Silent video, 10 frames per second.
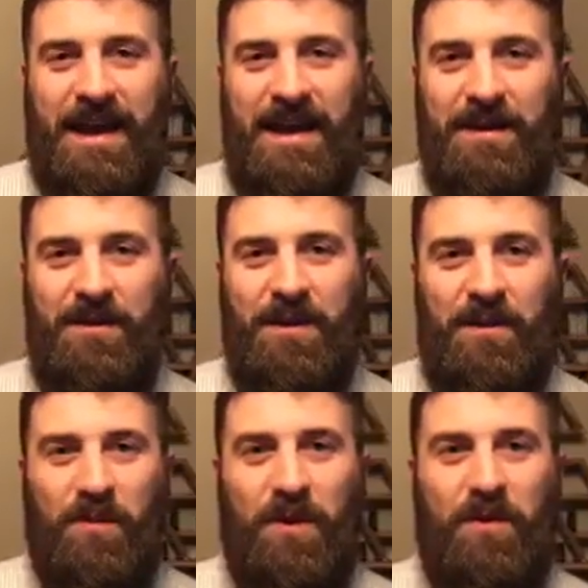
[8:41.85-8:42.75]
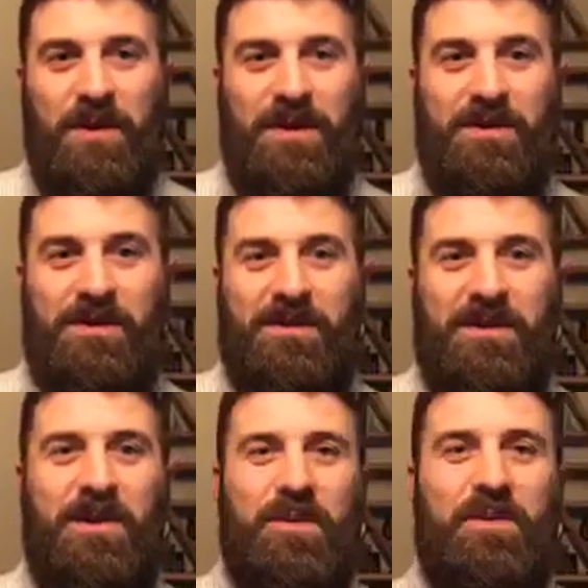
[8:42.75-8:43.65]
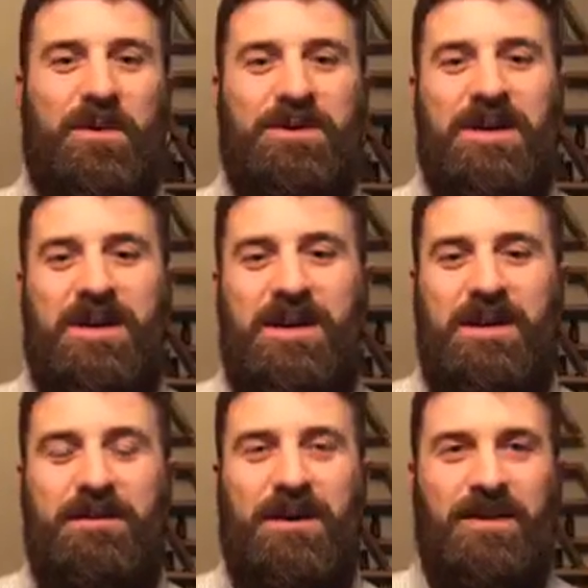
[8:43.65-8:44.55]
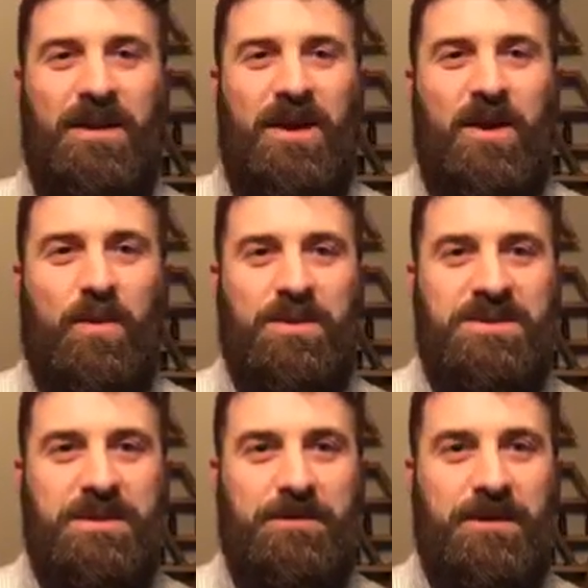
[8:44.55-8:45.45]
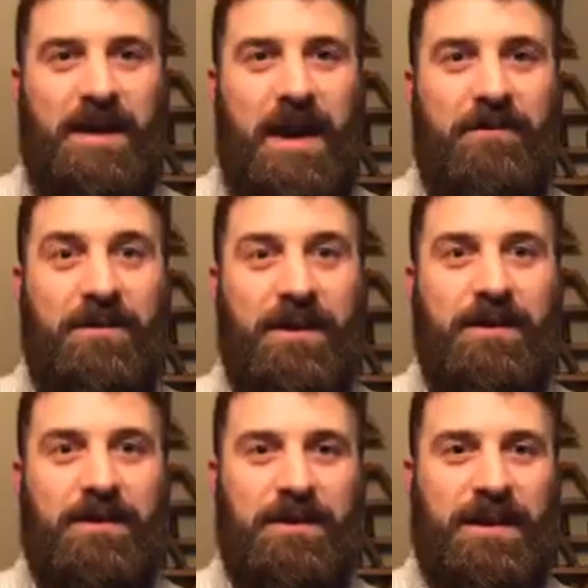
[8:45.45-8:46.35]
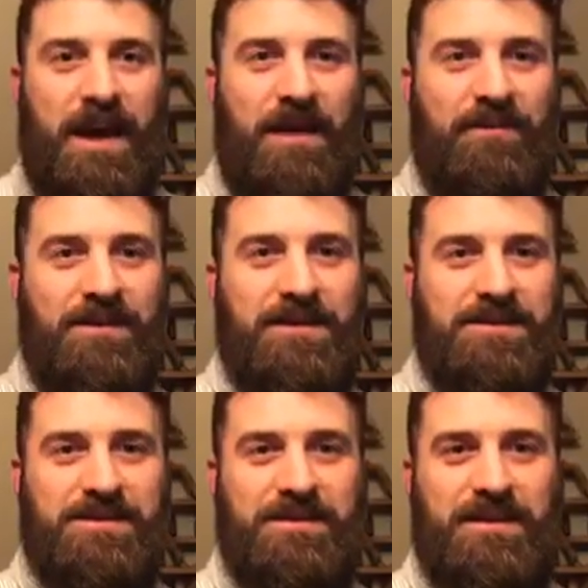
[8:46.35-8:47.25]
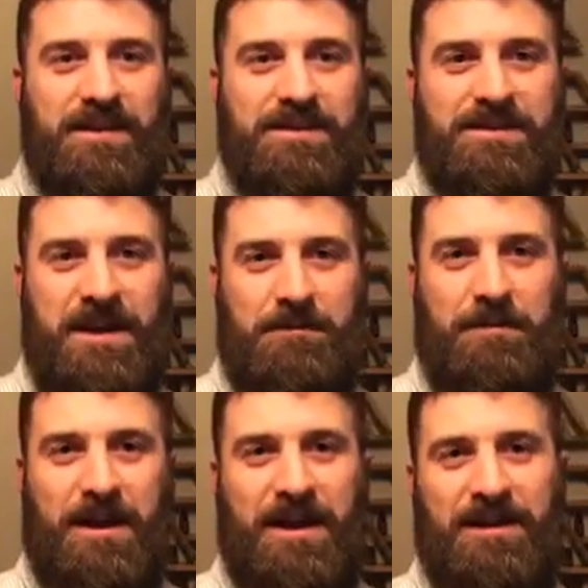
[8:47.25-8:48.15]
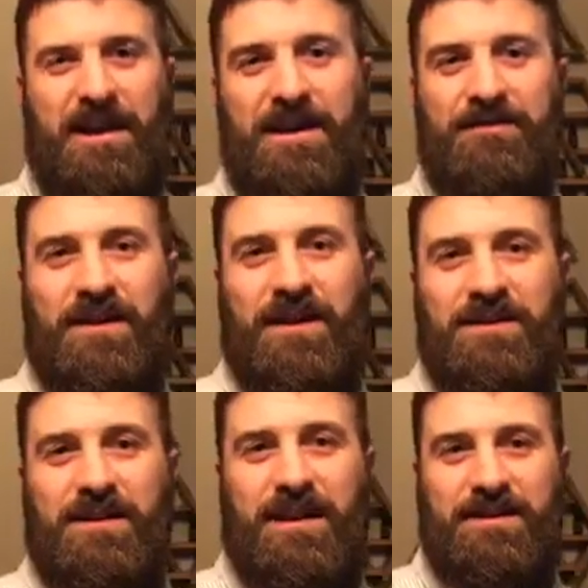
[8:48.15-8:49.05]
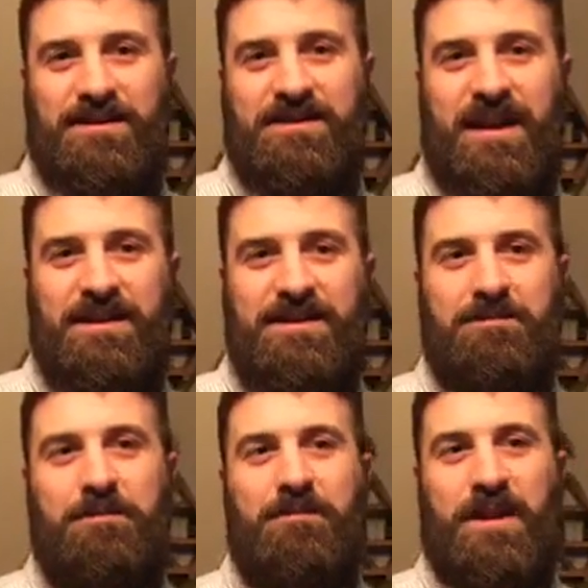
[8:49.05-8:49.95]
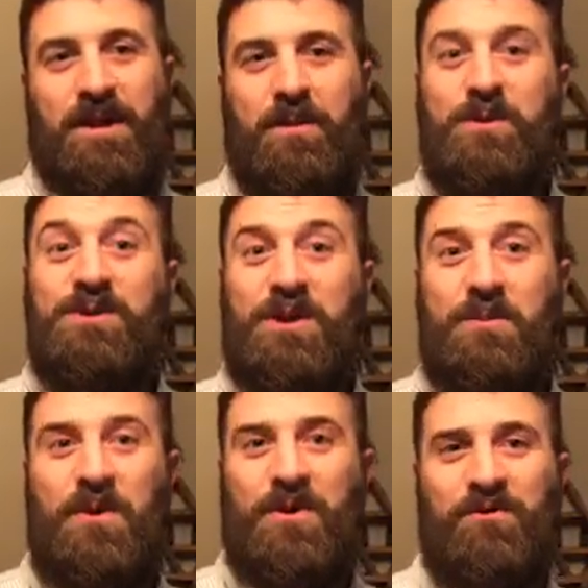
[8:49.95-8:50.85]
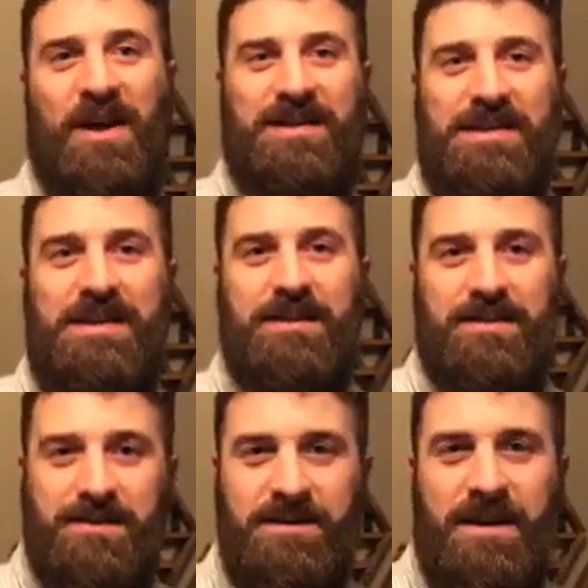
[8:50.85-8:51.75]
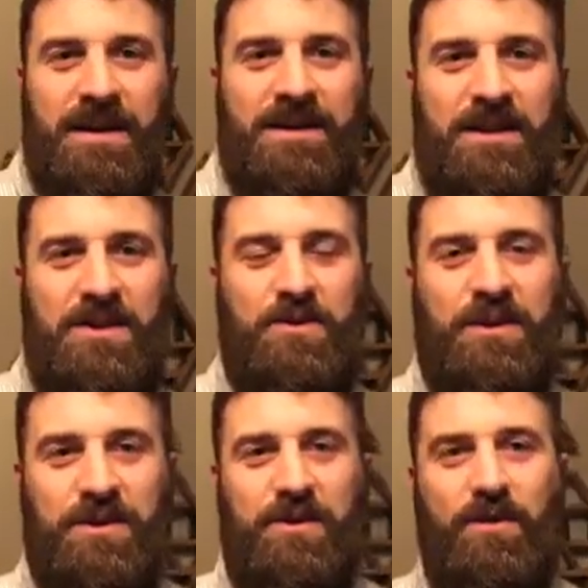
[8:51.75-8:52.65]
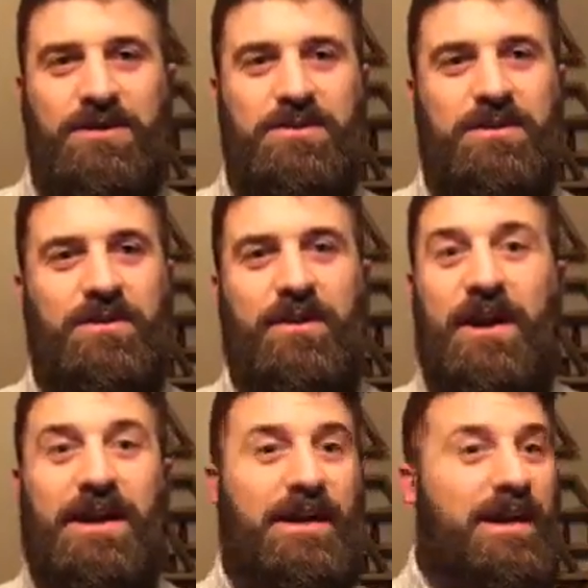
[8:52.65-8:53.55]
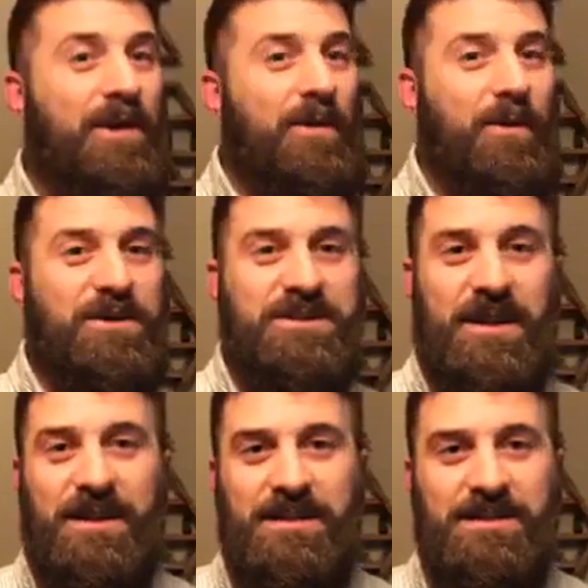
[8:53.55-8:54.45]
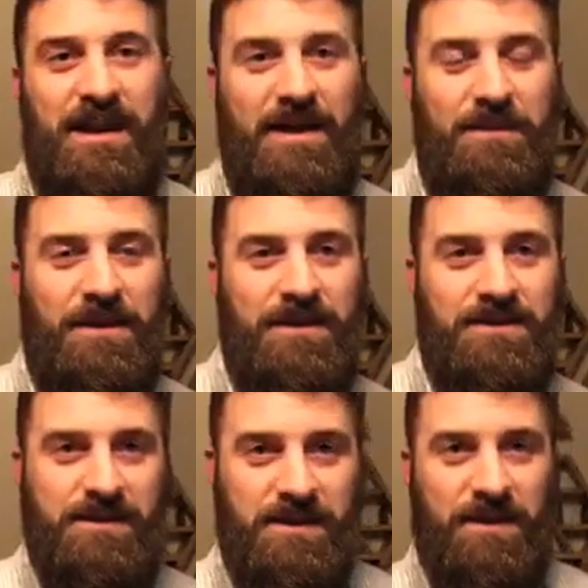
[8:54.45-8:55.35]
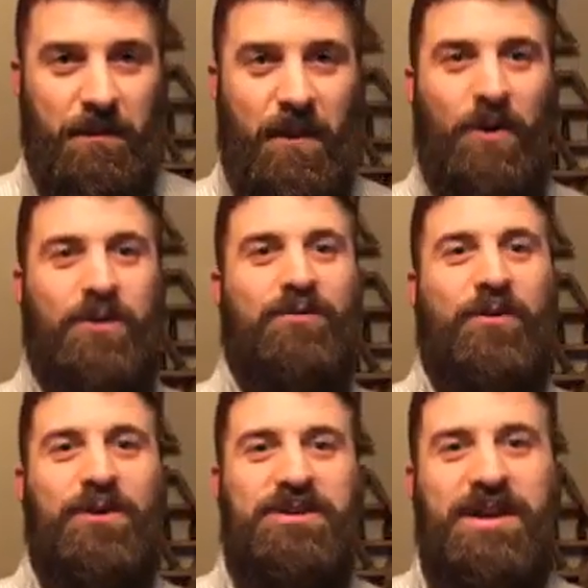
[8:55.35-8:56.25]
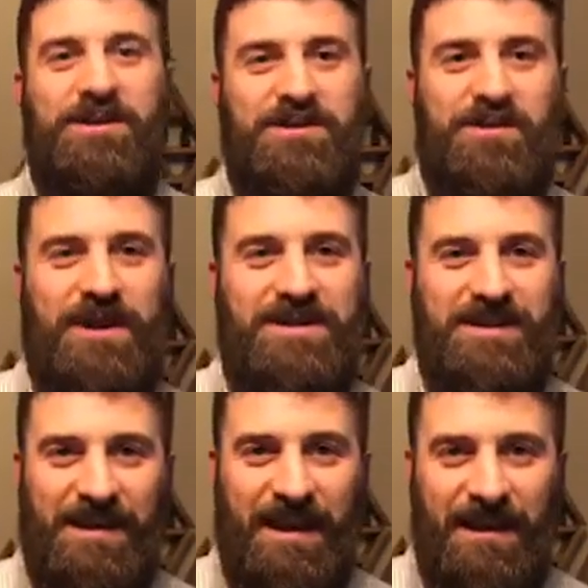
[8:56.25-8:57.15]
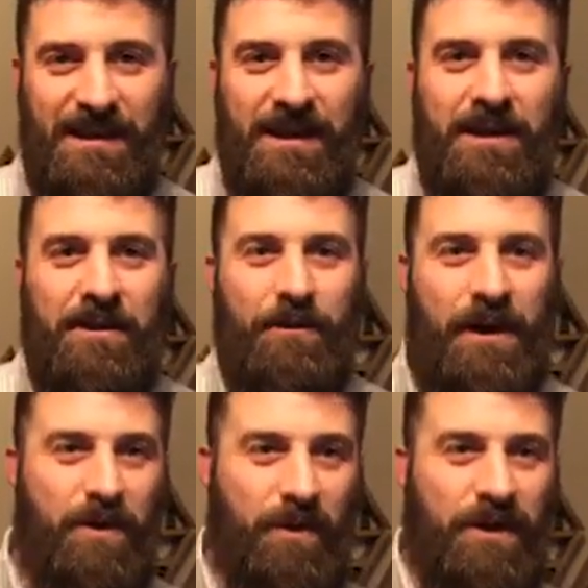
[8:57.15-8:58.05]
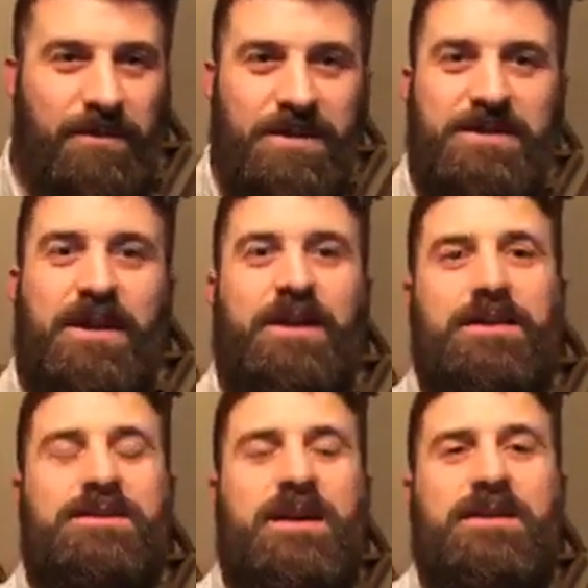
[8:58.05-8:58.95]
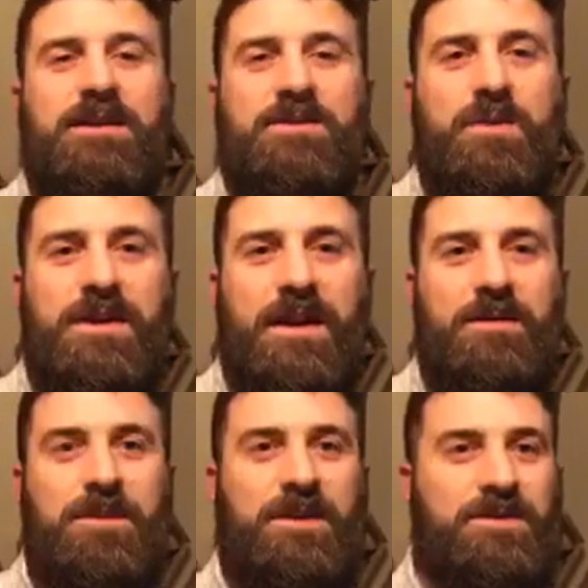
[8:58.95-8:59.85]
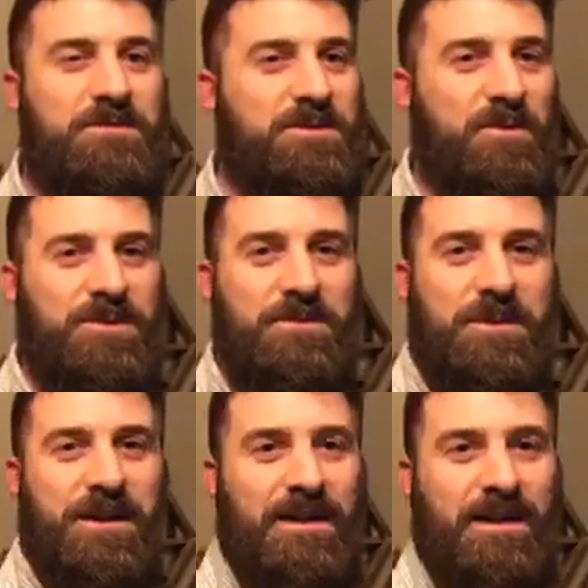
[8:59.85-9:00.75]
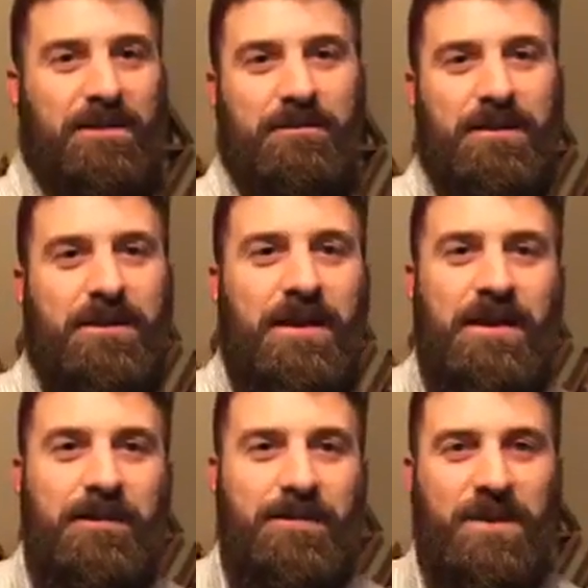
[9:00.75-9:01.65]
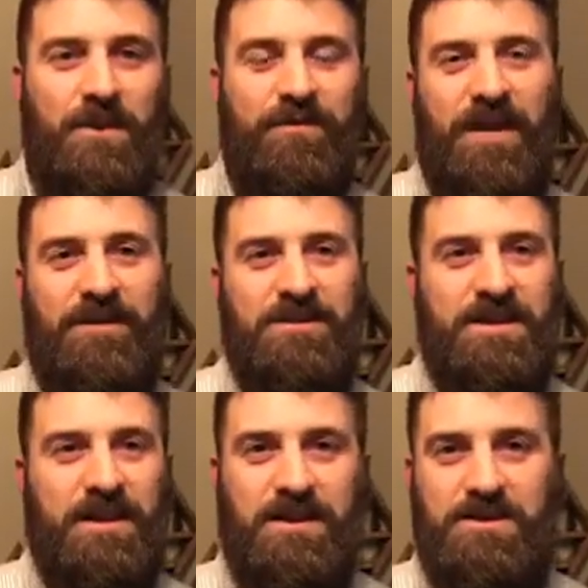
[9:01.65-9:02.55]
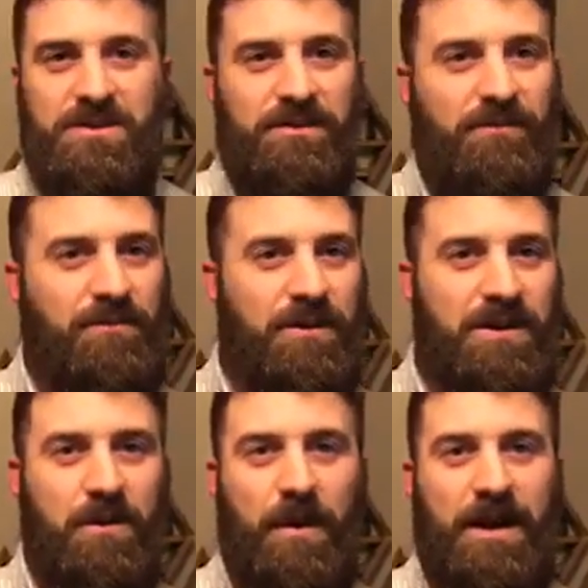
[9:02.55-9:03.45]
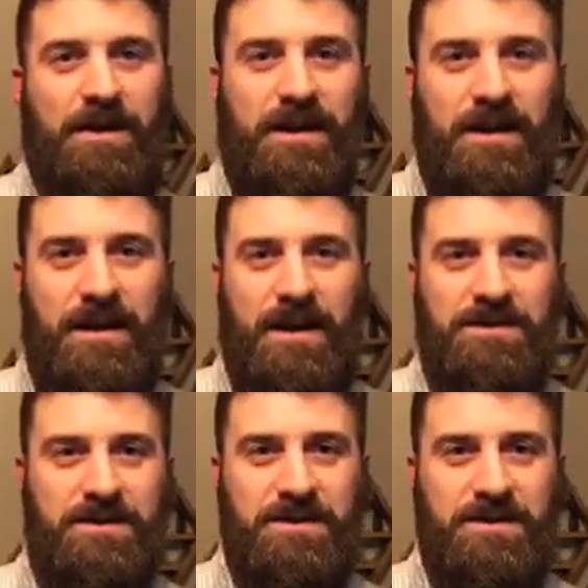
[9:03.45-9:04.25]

And what we were talking about was simply having this set plan kind of on the side, this like almost like a book of ideas that you can go to. You can go, all right, we're stuck inside because the polar vortex strikes again, right? Or we're going to be stuck inside this weekend because we're supposed to be getting hit with 5 to 10 inches of really wet, kind of nasty